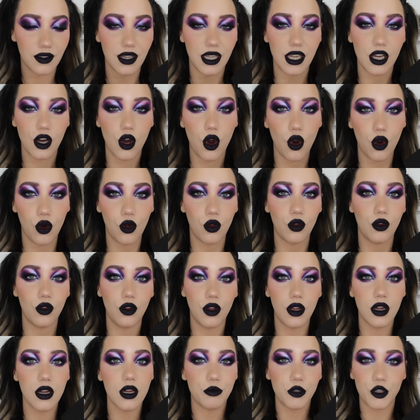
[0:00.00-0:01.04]
They
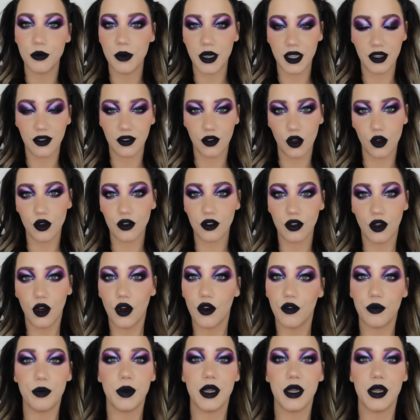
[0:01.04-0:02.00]
all blew my socks off.